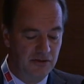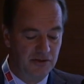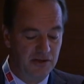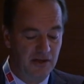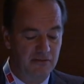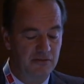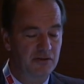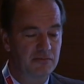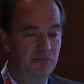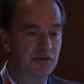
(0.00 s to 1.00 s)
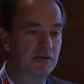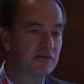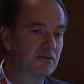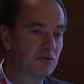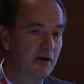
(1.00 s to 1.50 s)
You just say, just push
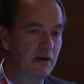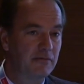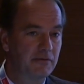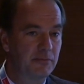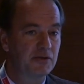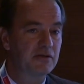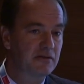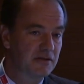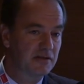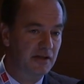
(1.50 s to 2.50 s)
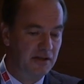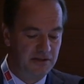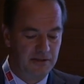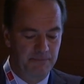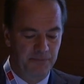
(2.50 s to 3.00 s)
it to 12 or push it to
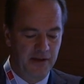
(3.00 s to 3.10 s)
6.